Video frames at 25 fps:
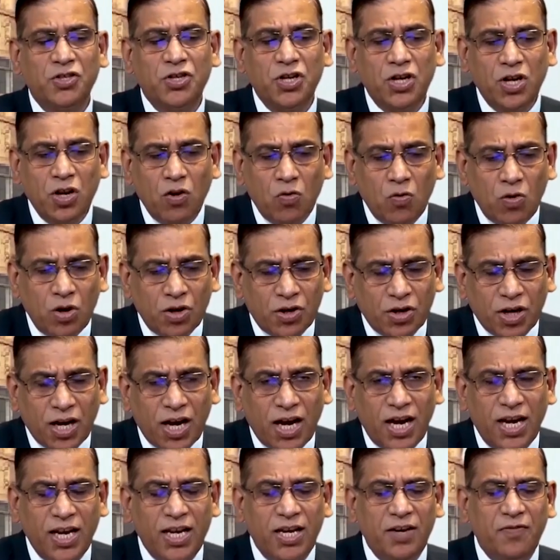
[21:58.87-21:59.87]
scheduled
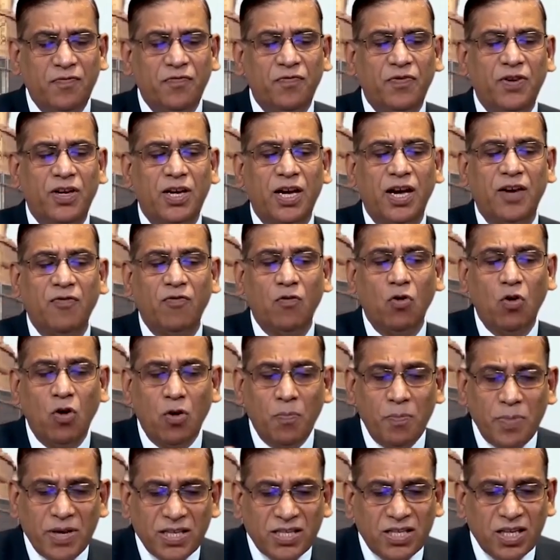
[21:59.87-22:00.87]
tribe, we have
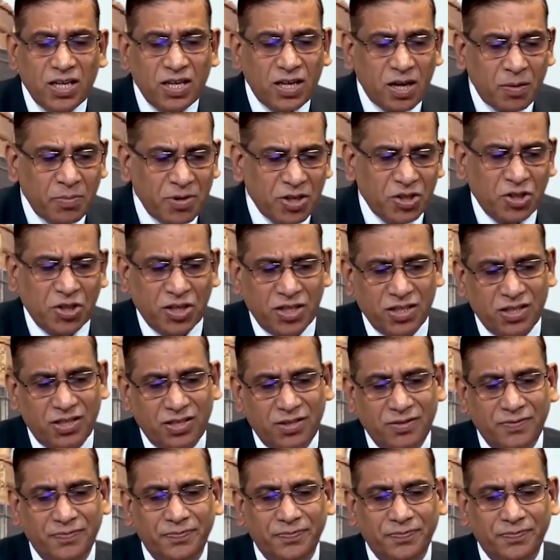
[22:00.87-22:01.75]
OBC commissions.